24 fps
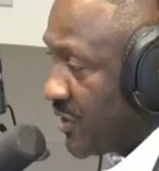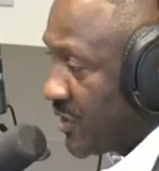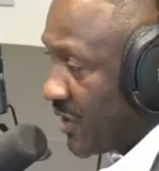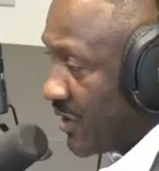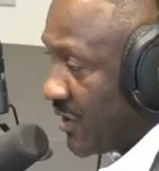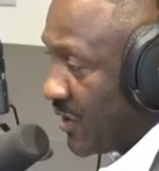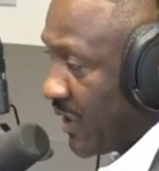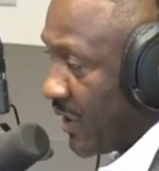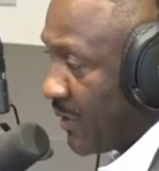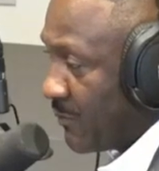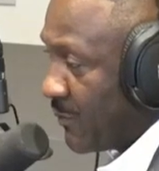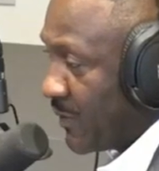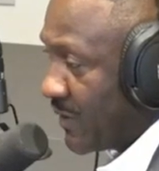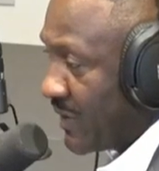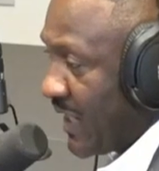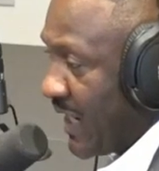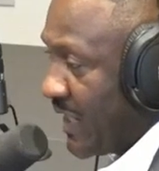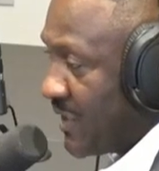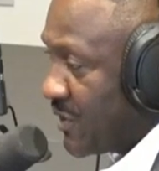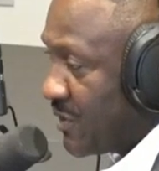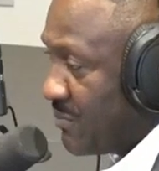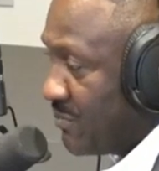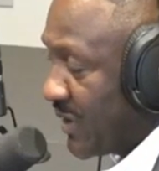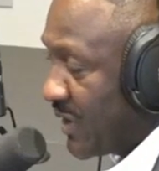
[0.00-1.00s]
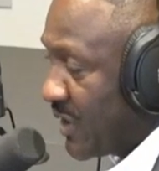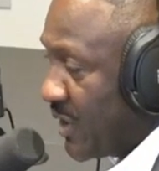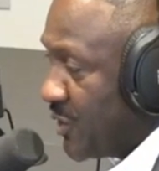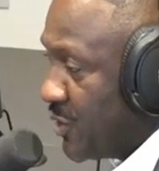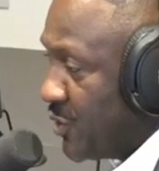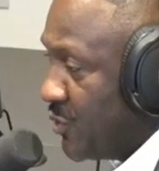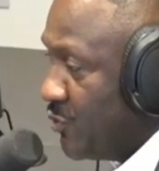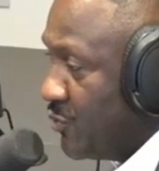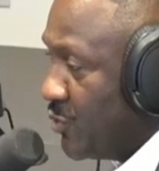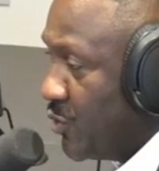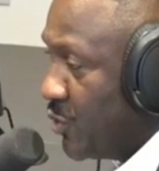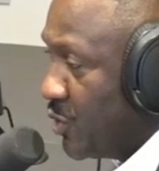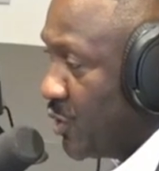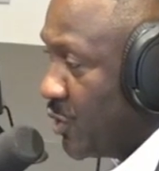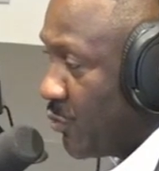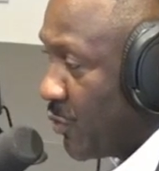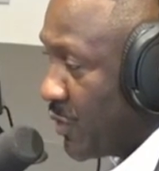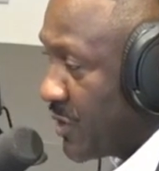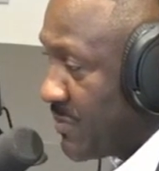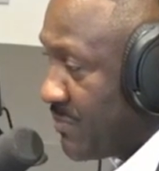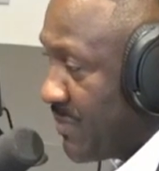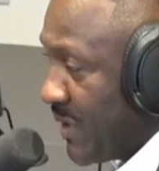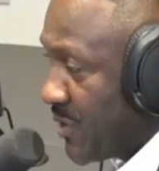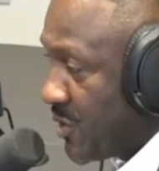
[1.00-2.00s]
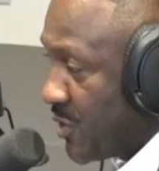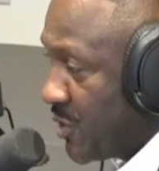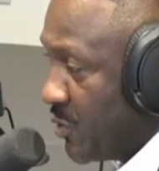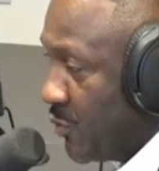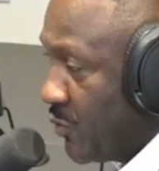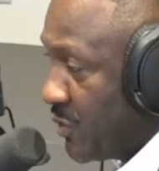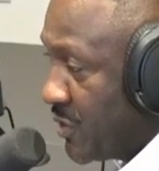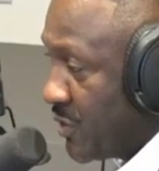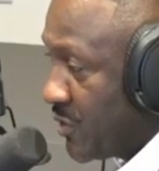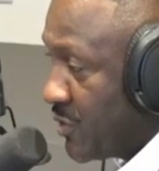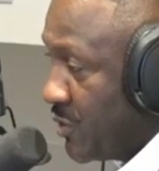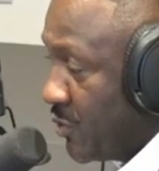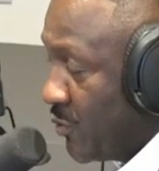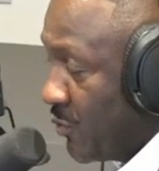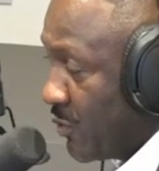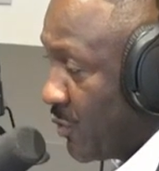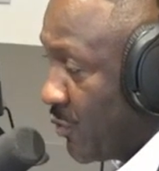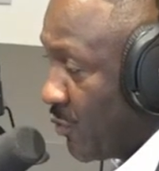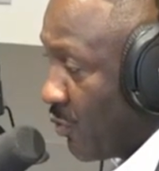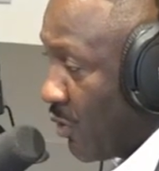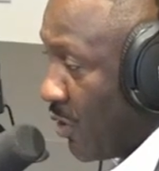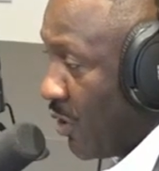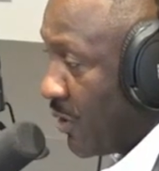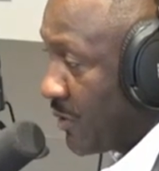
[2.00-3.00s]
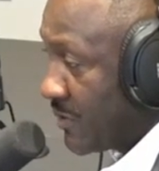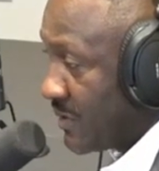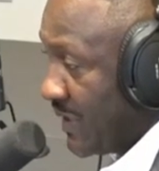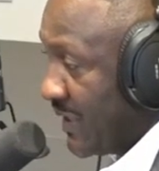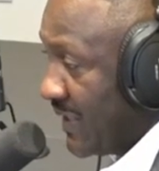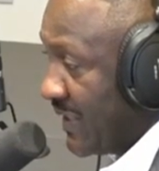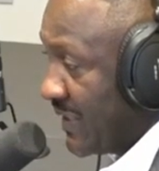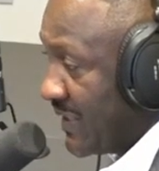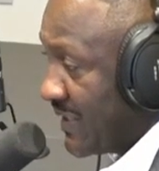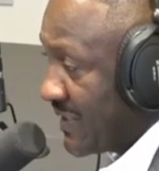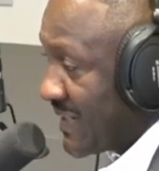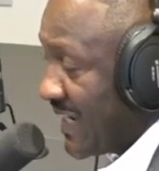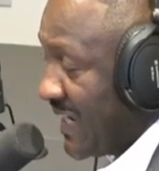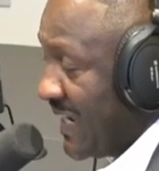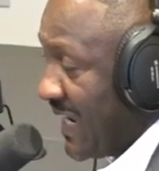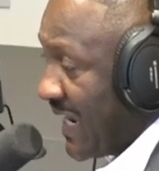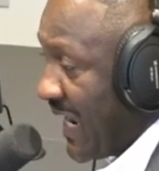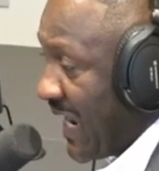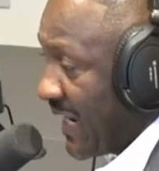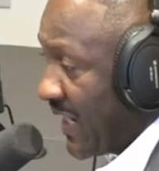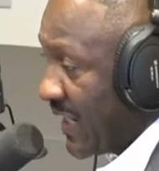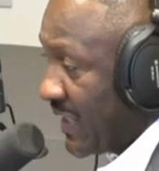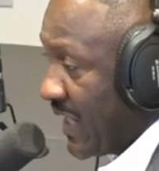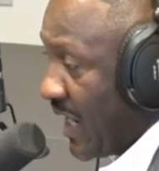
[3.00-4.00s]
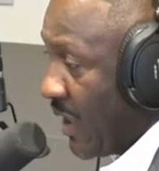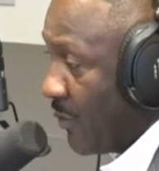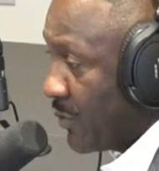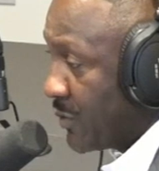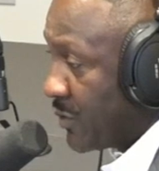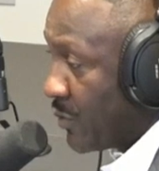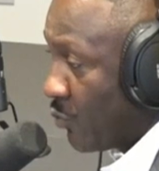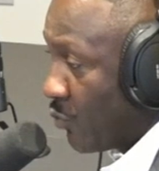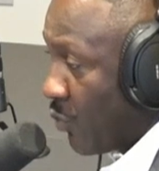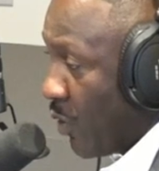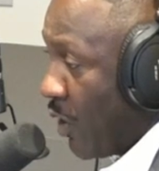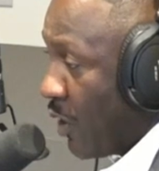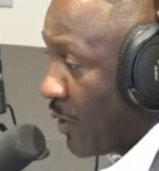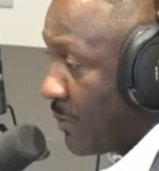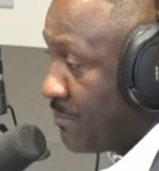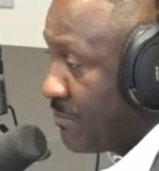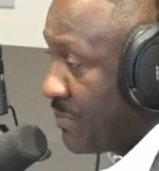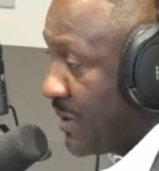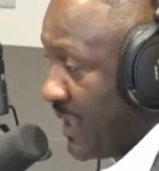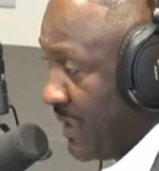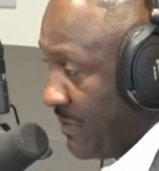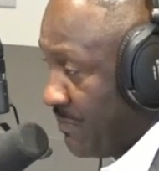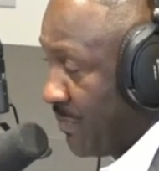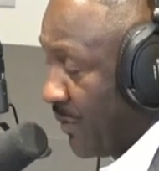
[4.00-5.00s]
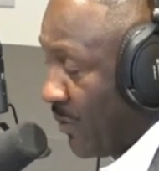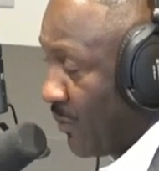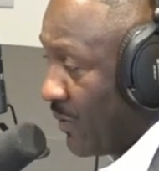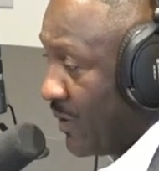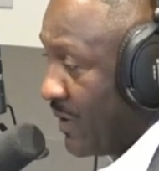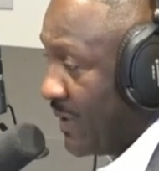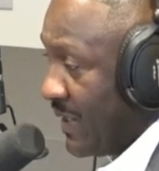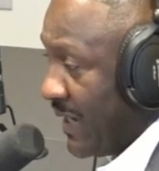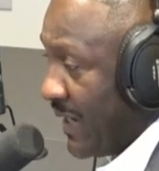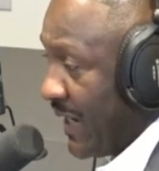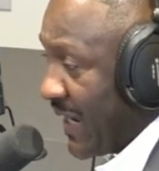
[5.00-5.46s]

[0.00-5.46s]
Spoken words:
your clarification because you knew you were special. You were just doing the wrong things, hanging out with the wrong people.